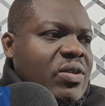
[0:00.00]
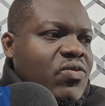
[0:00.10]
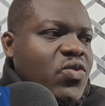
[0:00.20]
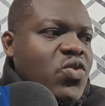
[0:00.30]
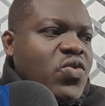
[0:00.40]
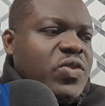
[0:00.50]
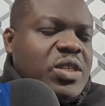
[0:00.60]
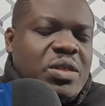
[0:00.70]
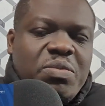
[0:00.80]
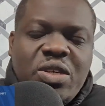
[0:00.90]

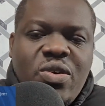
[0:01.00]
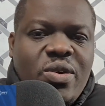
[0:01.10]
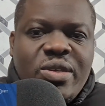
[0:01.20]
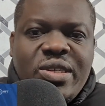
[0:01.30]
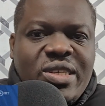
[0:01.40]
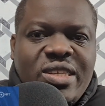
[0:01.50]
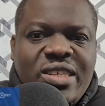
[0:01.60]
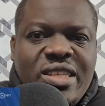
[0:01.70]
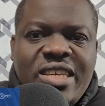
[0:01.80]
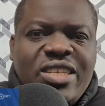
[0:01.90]
Wolves
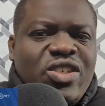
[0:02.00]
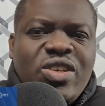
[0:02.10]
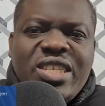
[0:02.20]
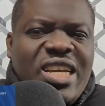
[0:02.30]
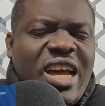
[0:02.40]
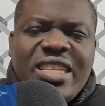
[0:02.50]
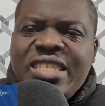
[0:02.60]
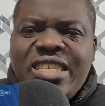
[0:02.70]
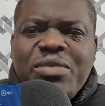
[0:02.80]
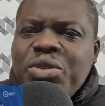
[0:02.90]
because they just can't
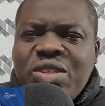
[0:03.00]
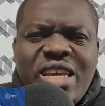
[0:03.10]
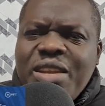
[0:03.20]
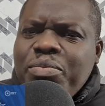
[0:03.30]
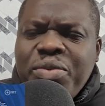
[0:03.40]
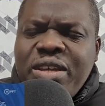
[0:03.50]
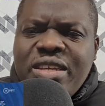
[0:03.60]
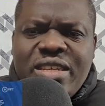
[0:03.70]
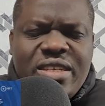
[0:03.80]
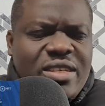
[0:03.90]
seem to get a
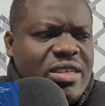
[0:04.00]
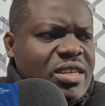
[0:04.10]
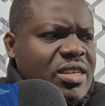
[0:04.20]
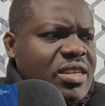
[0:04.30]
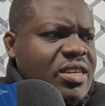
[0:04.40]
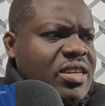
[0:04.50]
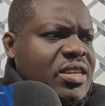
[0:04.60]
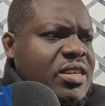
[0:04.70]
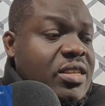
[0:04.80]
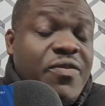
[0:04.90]
break.
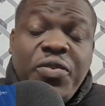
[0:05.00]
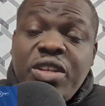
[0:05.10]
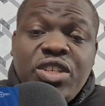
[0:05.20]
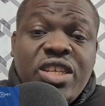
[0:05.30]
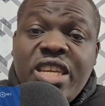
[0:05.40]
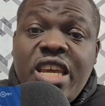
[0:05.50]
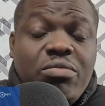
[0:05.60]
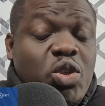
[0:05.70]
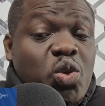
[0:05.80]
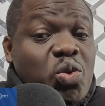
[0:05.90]
They finished the
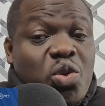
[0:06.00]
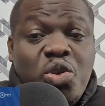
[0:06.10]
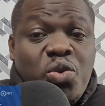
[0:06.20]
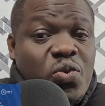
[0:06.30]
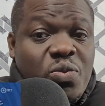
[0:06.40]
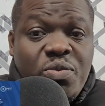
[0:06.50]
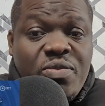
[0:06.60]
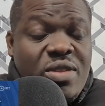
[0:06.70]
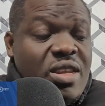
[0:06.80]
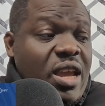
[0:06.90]
game
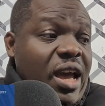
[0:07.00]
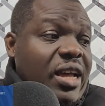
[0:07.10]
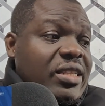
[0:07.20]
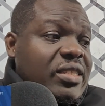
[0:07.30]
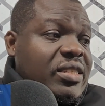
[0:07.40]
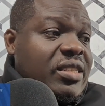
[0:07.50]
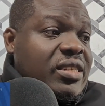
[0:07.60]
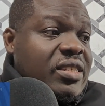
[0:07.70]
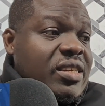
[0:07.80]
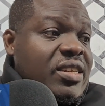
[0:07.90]
2-2, and
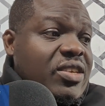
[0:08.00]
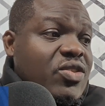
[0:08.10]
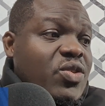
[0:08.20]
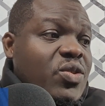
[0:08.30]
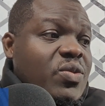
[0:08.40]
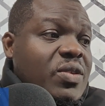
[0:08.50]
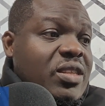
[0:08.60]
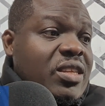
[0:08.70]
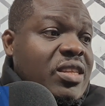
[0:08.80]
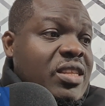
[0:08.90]

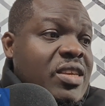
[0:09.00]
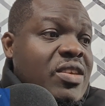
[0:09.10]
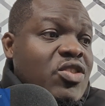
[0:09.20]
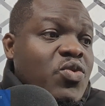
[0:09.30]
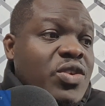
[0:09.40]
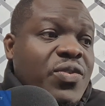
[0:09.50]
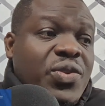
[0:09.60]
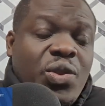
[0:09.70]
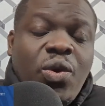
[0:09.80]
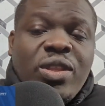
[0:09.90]
you would
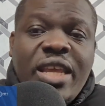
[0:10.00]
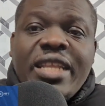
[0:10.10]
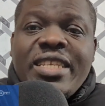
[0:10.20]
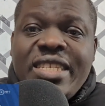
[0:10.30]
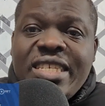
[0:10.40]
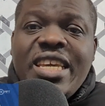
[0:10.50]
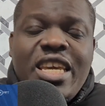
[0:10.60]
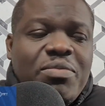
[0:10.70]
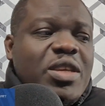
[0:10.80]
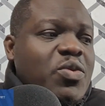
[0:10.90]
have thought that this
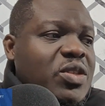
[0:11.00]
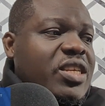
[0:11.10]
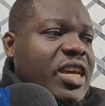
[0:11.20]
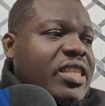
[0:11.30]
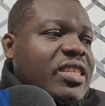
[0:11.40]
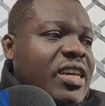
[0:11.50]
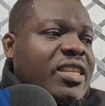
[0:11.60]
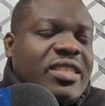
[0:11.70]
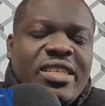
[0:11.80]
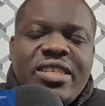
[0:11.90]
game they would get a
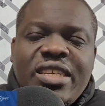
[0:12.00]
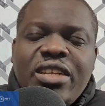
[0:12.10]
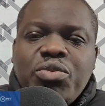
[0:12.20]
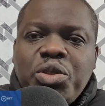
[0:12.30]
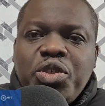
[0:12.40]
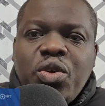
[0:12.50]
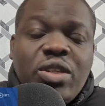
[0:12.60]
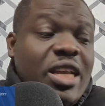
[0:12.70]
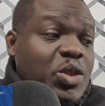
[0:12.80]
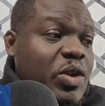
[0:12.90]
decent
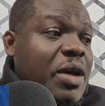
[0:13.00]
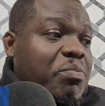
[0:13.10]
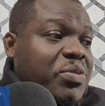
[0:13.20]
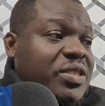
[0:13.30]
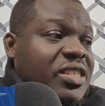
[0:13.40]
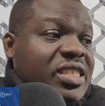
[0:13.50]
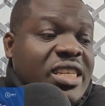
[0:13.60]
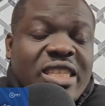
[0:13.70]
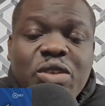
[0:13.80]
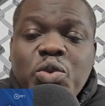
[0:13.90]
result. That's why I
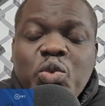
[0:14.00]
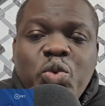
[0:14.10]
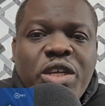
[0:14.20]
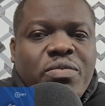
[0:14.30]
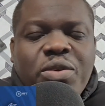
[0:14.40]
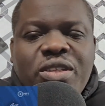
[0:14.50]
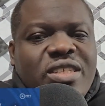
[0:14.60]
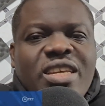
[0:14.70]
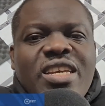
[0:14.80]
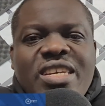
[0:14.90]
predicted they would win,
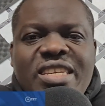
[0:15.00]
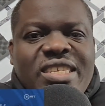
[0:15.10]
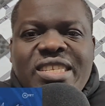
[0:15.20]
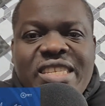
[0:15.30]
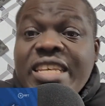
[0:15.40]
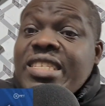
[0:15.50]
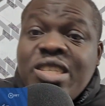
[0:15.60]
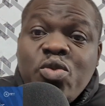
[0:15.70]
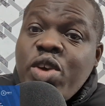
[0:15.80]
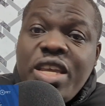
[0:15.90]
but they're
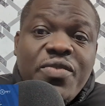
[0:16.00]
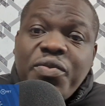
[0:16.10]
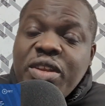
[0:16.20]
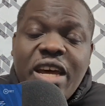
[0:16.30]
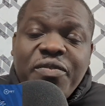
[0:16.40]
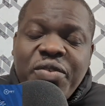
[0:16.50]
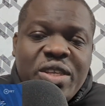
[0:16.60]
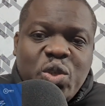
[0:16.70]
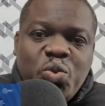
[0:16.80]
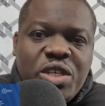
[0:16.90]
still waiting for that
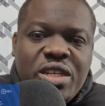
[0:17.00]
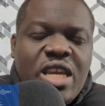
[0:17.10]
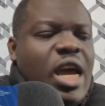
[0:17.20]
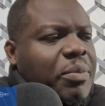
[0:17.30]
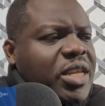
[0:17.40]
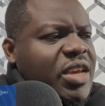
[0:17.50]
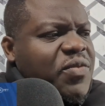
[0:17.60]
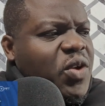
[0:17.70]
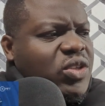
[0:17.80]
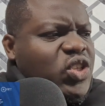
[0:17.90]
first win. I mean,
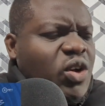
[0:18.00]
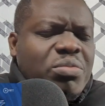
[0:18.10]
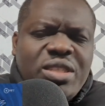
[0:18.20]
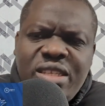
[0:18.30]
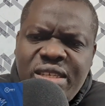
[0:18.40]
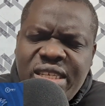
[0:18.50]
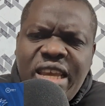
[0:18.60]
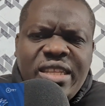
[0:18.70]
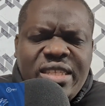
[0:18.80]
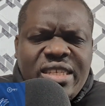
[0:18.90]
they've got some
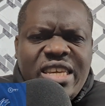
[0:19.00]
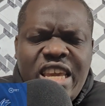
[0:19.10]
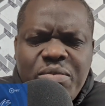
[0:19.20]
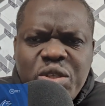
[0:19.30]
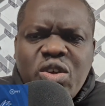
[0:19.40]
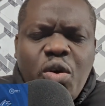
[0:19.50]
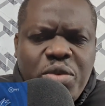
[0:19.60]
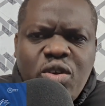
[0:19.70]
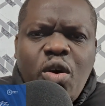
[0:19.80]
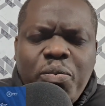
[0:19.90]
decent games
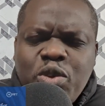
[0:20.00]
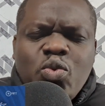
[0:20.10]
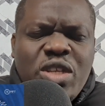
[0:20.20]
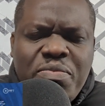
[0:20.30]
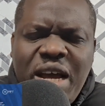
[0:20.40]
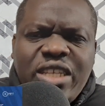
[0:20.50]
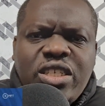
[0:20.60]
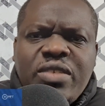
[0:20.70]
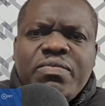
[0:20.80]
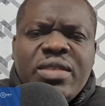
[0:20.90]
coming up. You would
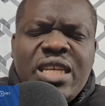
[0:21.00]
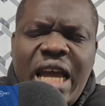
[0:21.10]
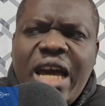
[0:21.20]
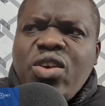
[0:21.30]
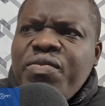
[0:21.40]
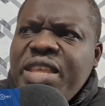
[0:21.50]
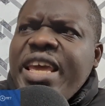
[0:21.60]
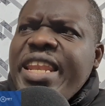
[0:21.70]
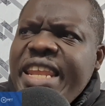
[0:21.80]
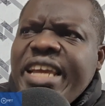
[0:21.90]
imagine out of
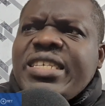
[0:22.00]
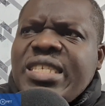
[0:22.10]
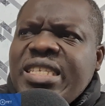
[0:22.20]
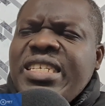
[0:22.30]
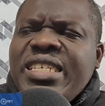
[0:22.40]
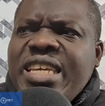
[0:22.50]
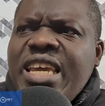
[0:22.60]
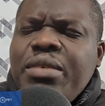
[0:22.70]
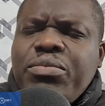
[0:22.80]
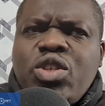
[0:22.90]
their next 3
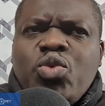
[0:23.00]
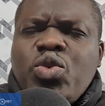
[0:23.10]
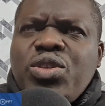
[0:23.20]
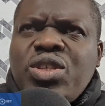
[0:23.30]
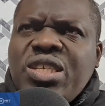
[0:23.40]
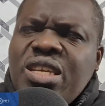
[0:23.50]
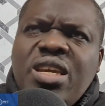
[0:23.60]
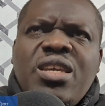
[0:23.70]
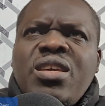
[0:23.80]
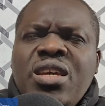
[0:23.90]
games, you would
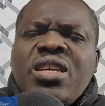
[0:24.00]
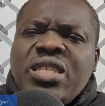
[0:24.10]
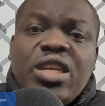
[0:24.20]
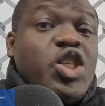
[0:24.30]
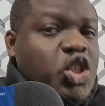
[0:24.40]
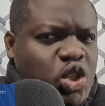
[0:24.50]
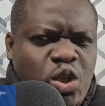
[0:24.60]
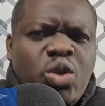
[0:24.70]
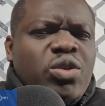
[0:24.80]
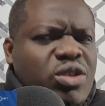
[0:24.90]
say they
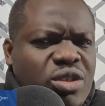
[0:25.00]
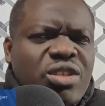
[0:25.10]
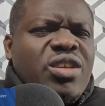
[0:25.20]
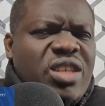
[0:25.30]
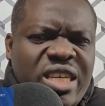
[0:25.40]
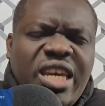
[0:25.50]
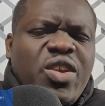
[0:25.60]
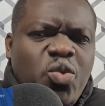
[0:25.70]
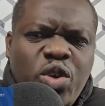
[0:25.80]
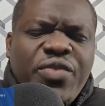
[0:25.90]
should get
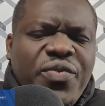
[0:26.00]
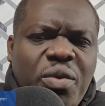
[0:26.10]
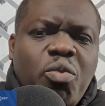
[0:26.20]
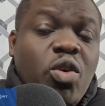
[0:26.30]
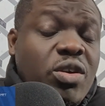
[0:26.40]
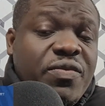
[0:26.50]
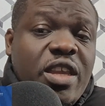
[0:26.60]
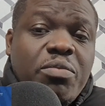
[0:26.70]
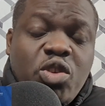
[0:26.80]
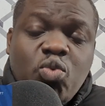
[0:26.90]
a win from one of
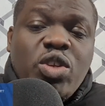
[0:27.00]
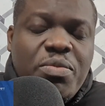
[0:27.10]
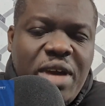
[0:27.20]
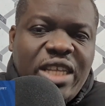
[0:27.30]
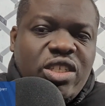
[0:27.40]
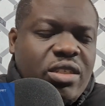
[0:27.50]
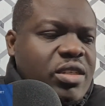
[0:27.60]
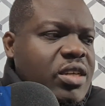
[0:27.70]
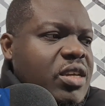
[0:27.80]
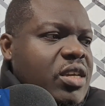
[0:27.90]
them. You would imagine.
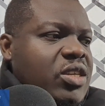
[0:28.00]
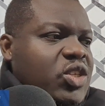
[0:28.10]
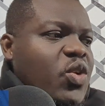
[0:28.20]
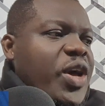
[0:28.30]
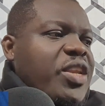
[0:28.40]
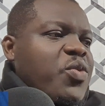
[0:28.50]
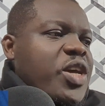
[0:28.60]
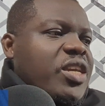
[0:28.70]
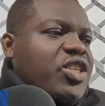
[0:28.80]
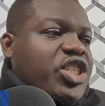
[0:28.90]
So
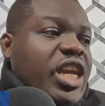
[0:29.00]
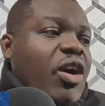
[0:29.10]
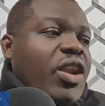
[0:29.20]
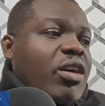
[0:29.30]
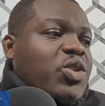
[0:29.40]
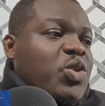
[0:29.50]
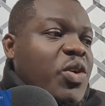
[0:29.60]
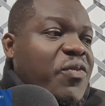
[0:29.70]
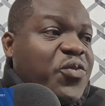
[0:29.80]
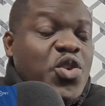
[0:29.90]
anyway, shout out
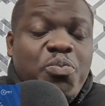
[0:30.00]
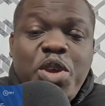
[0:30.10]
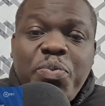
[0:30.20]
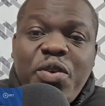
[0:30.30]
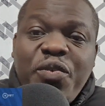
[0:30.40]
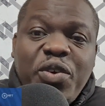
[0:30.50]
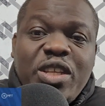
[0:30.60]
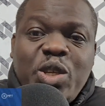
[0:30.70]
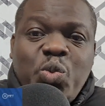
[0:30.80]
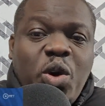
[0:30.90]
to a few people for
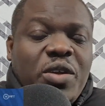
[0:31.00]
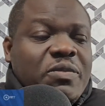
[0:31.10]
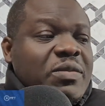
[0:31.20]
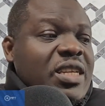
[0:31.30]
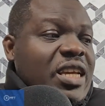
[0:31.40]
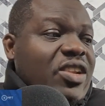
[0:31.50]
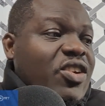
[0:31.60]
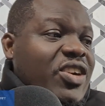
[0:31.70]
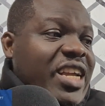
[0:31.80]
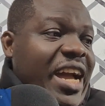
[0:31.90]
this one. A
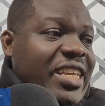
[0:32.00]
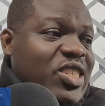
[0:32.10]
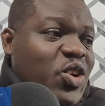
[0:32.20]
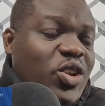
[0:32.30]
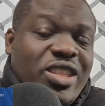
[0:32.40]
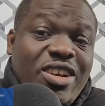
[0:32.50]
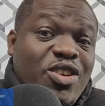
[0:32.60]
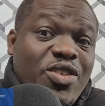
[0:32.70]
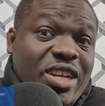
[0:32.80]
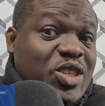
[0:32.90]
lot of guys got the
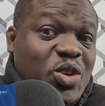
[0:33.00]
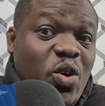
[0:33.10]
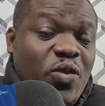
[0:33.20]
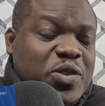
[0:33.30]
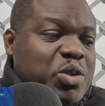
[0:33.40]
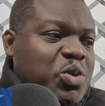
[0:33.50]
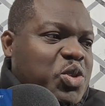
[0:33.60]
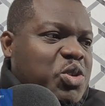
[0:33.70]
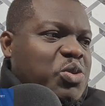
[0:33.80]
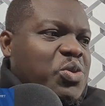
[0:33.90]
correct score of
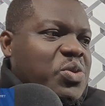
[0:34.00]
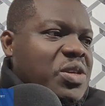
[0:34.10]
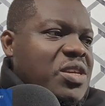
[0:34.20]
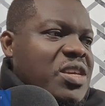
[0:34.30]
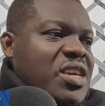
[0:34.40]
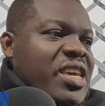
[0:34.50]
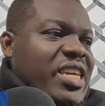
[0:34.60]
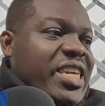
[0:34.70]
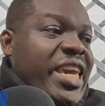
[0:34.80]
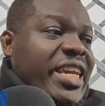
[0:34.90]

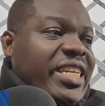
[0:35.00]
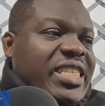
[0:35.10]
2-2. King